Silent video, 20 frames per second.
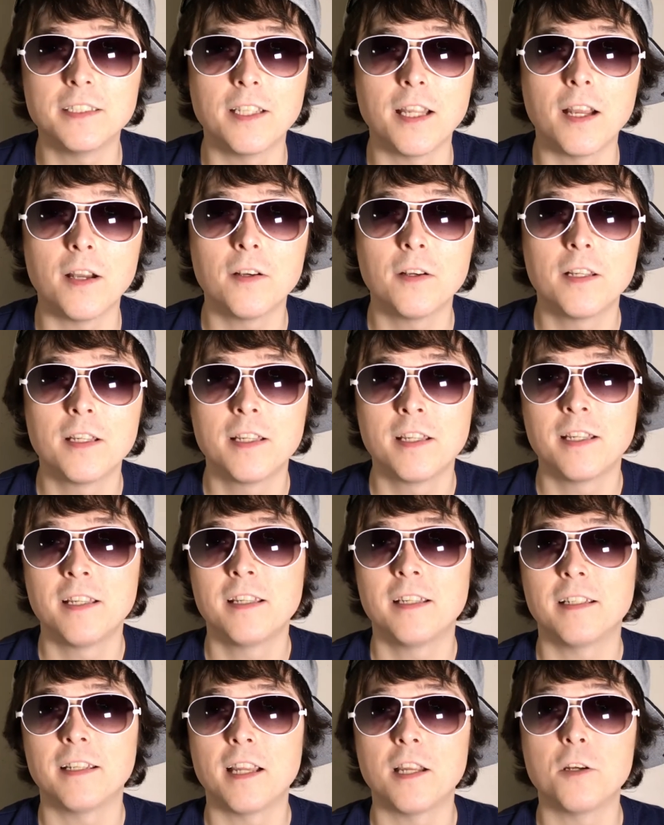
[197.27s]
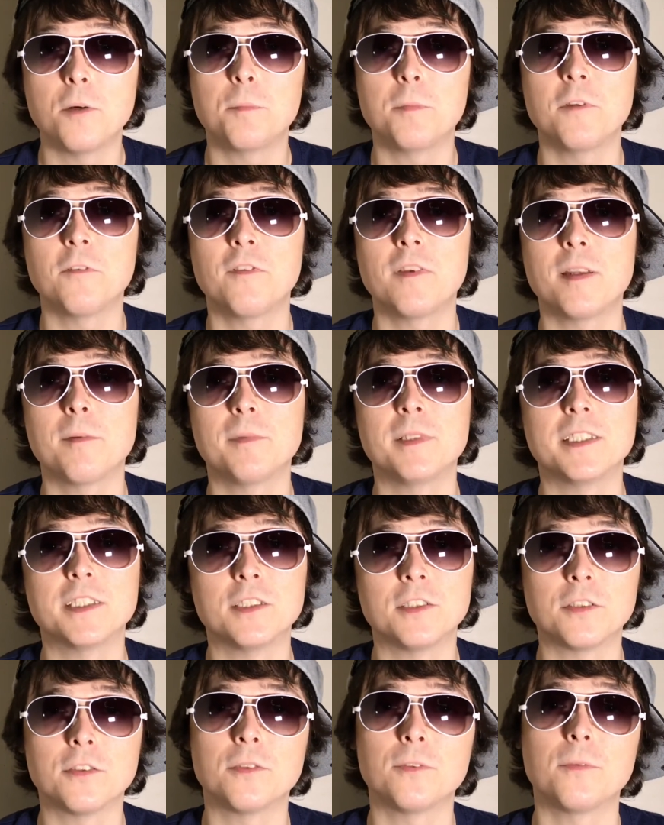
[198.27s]
know. And I hope your families are
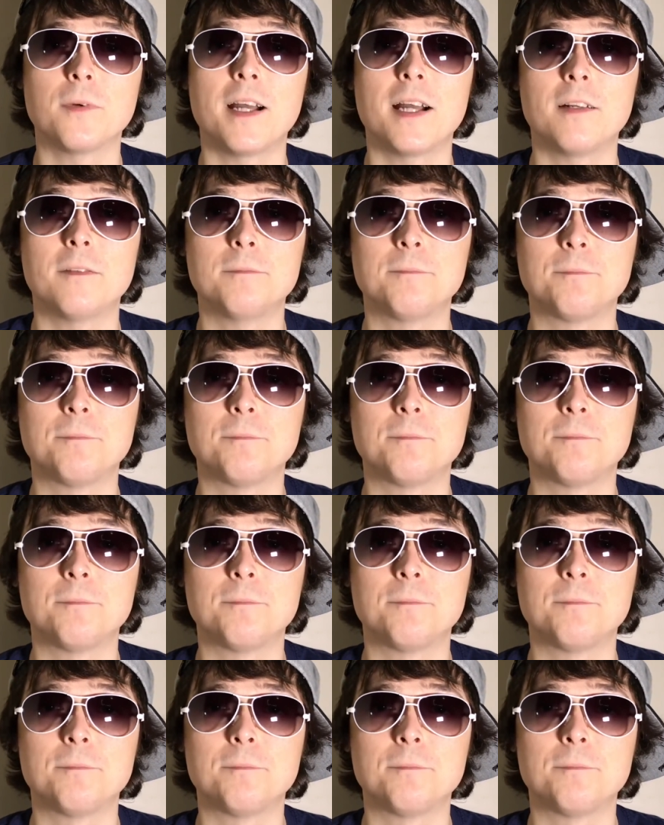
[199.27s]
doing well.